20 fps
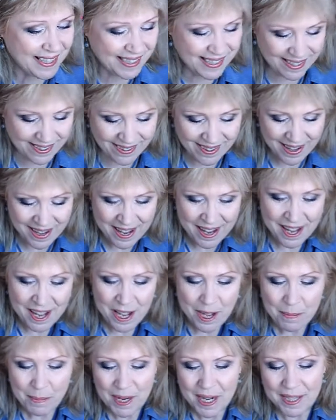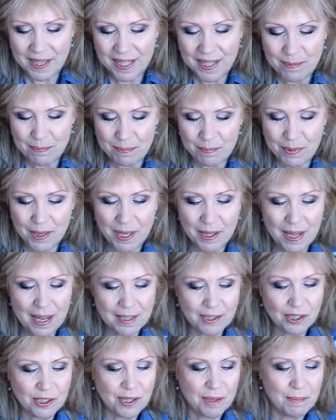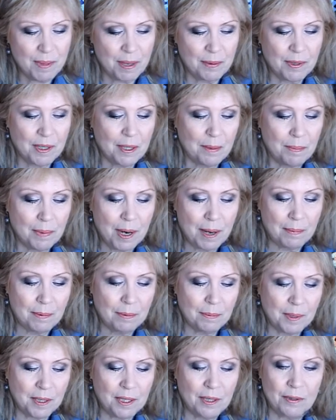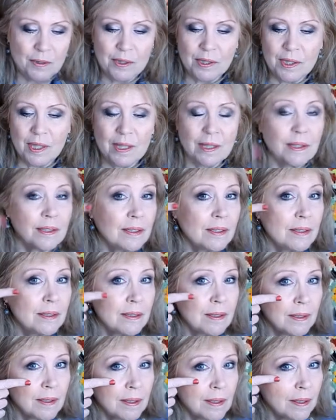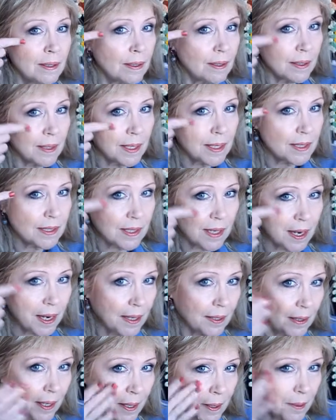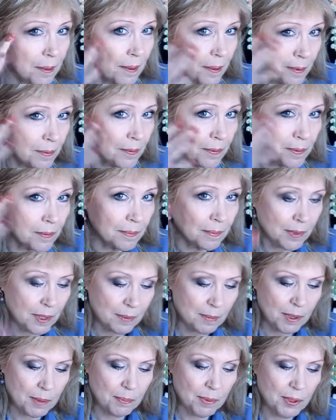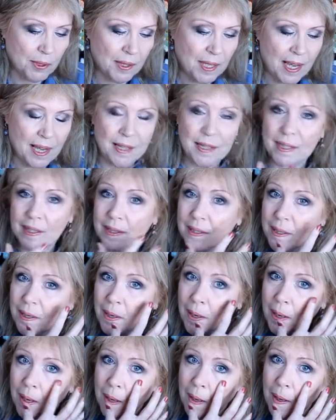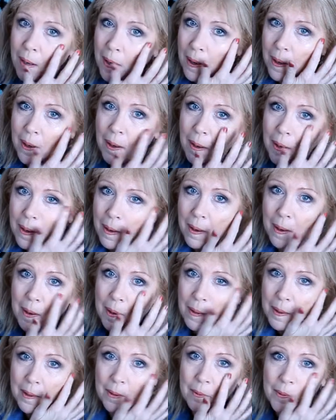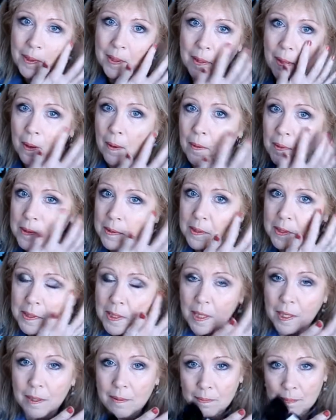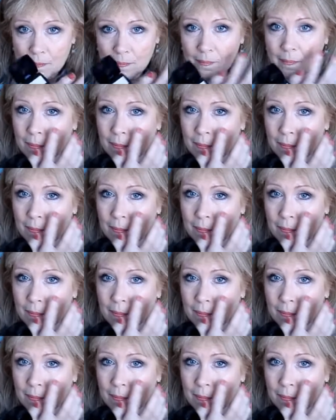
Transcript: so, but I think, well, actually, maybe we could probably use this as a highlighter. Let me put that in. There we go, see?